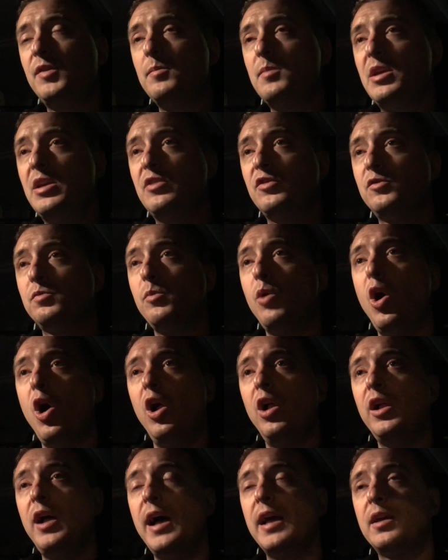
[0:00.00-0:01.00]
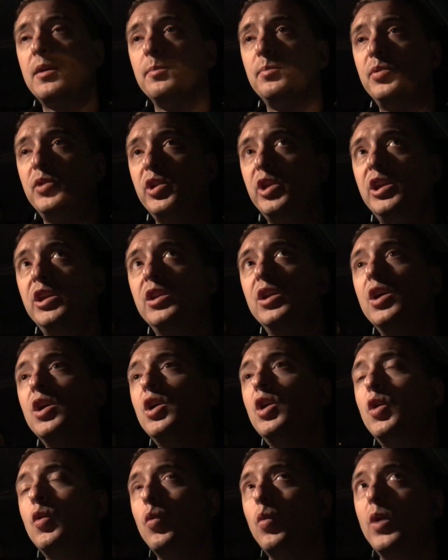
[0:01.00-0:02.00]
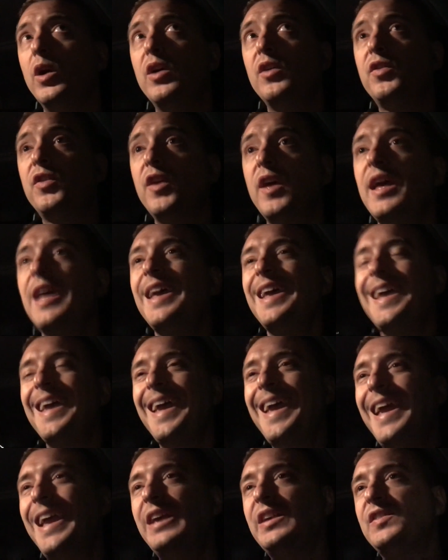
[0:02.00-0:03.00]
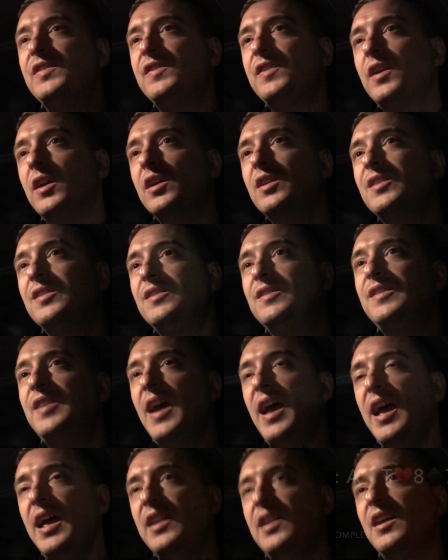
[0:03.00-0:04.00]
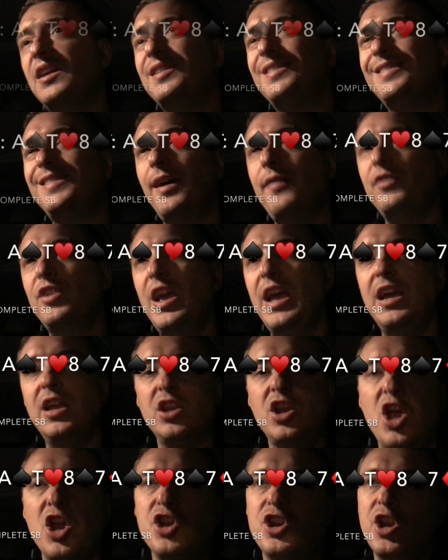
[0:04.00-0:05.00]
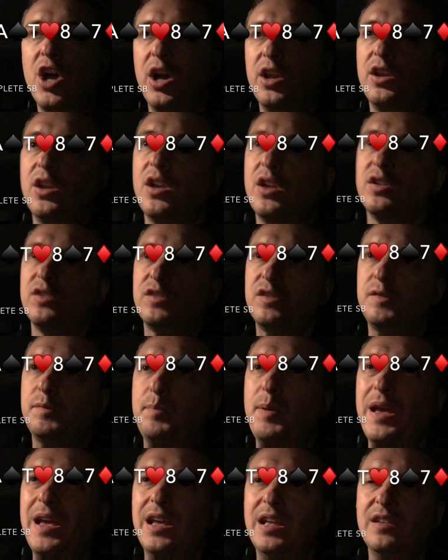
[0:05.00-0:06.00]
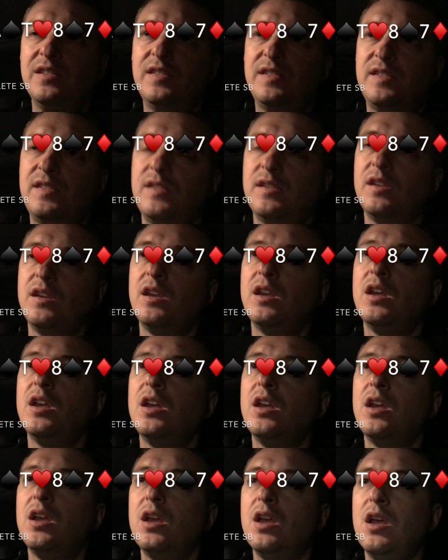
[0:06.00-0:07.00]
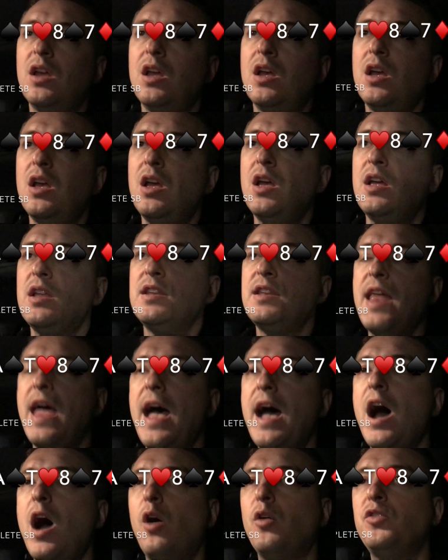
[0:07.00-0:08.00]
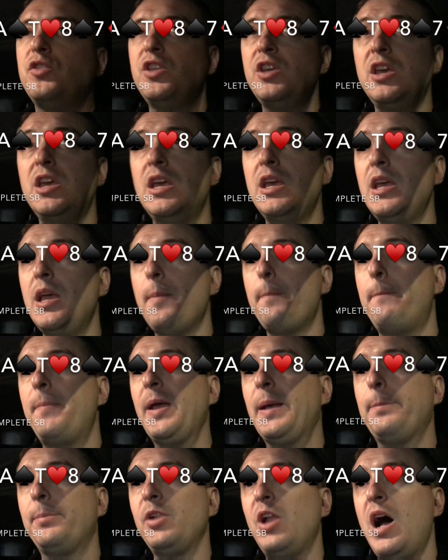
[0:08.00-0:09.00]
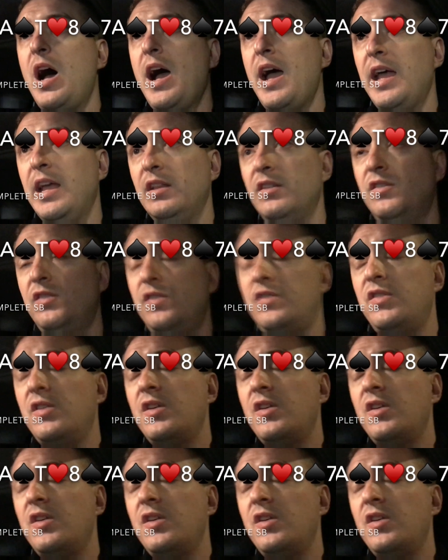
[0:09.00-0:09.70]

to me and small, I complete with ace, 10, 7, 8, nut, spades. Now the big blind